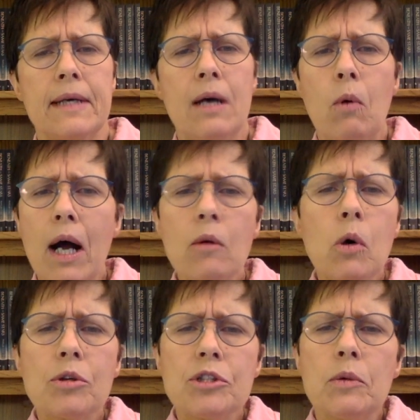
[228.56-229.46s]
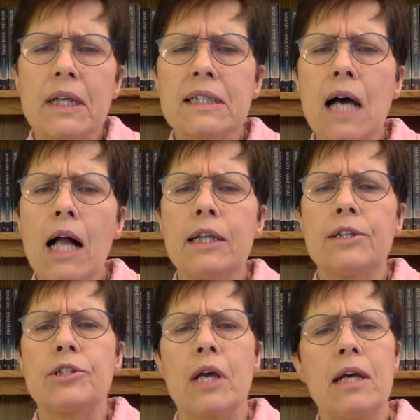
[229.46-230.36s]
Why won't you
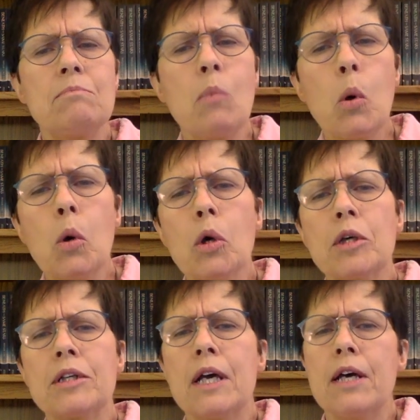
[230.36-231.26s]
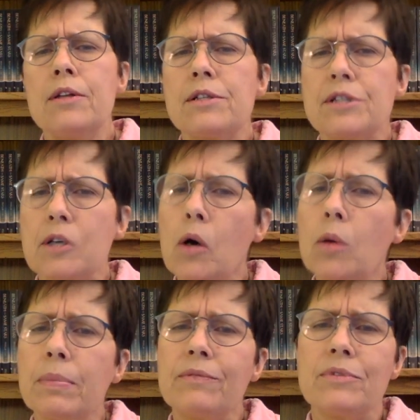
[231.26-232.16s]
acknowledge and mourn the
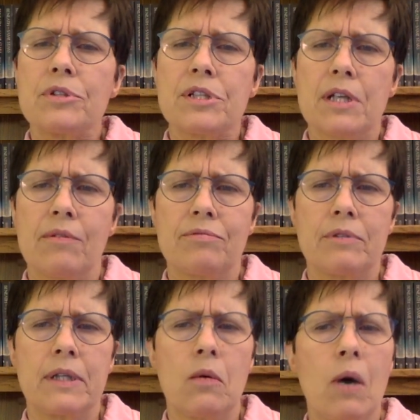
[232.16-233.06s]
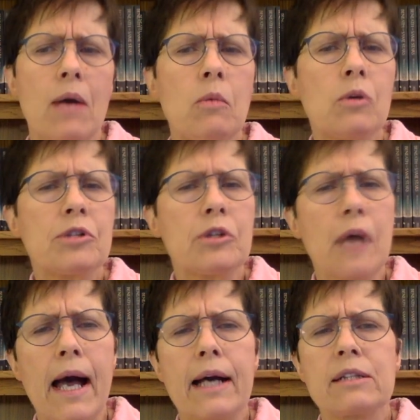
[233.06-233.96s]
scope of your suffering? Why won't you
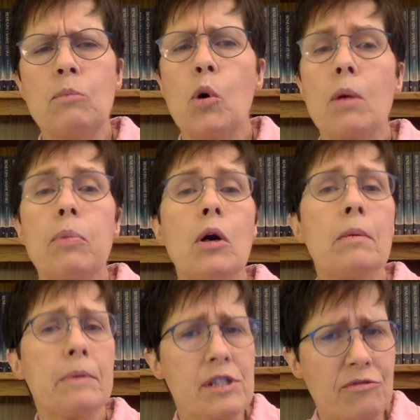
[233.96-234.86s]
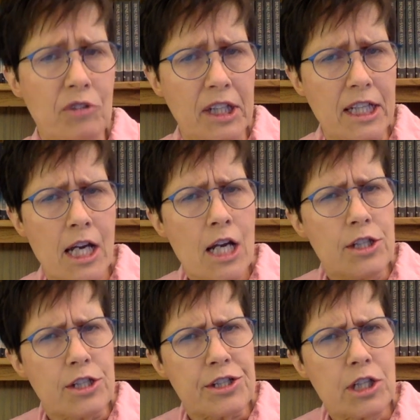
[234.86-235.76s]
act more purposefully
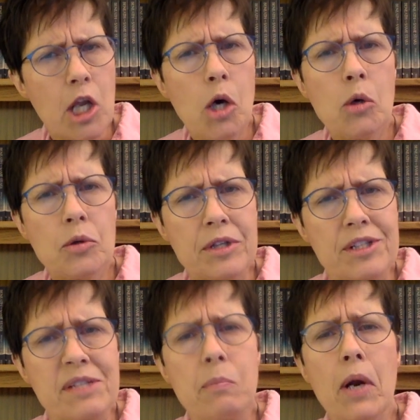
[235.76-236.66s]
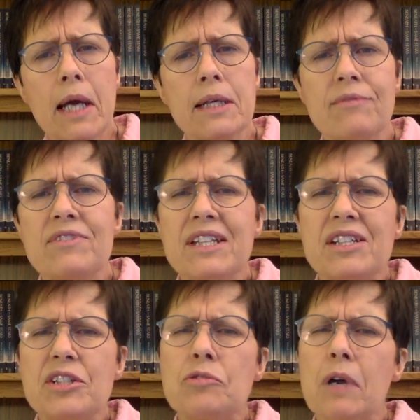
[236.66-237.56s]
to slow the spread of
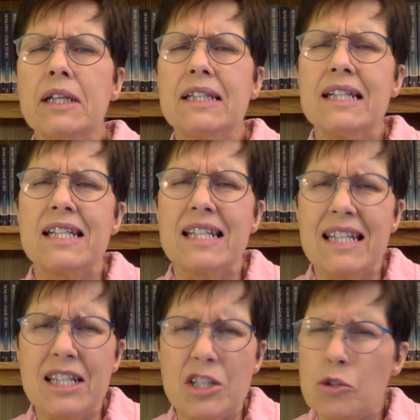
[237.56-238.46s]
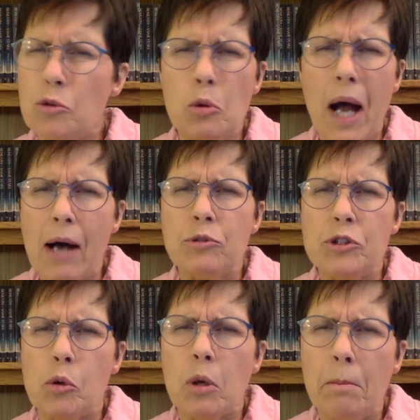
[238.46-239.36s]
this dread disease throughout
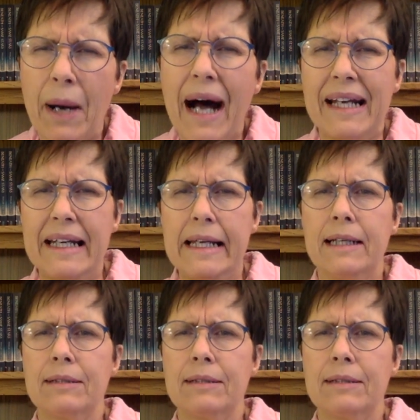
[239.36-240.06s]
your body?